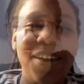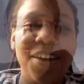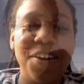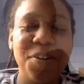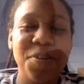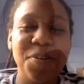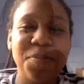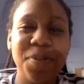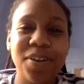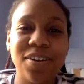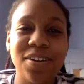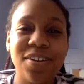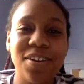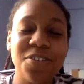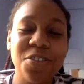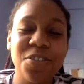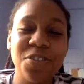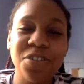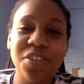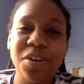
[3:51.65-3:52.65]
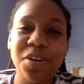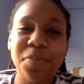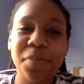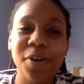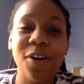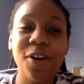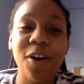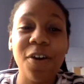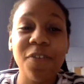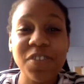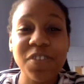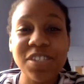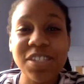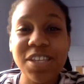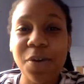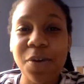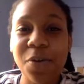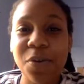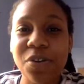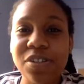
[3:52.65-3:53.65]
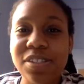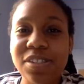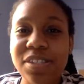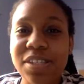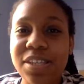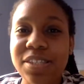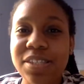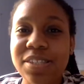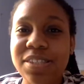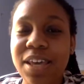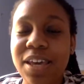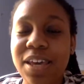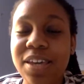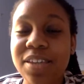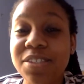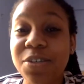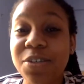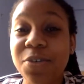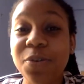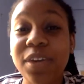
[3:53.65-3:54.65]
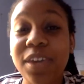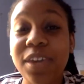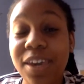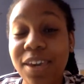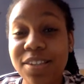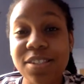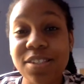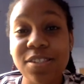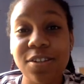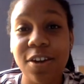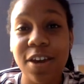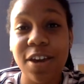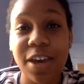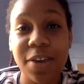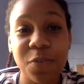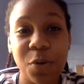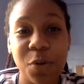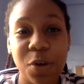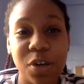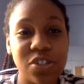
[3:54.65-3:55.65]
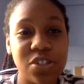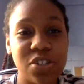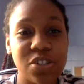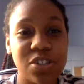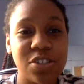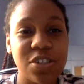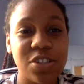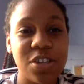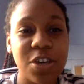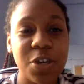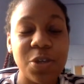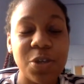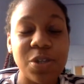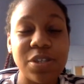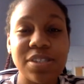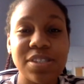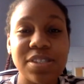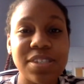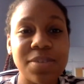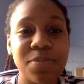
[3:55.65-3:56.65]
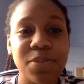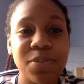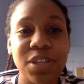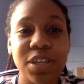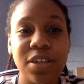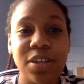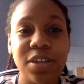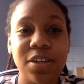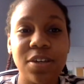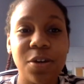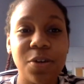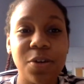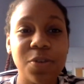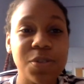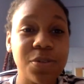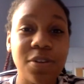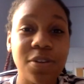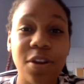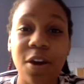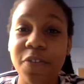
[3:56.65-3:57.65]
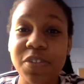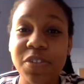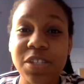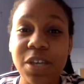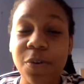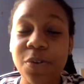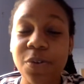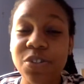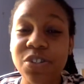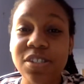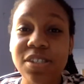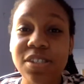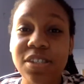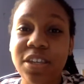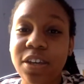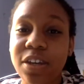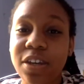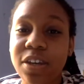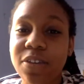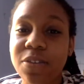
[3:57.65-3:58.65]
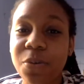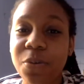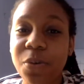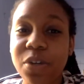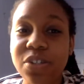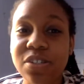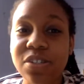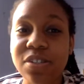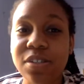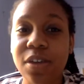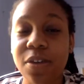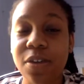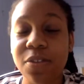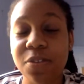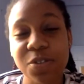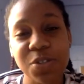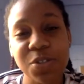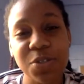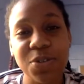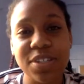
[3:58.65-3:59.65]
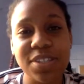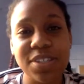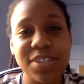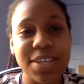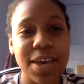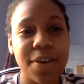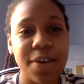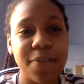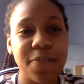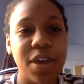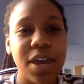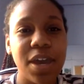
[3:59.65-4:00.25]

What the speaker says: And another thing about office hours is that it's okay to not have questions. You can simply go to an office hour just to hear the questions that other students have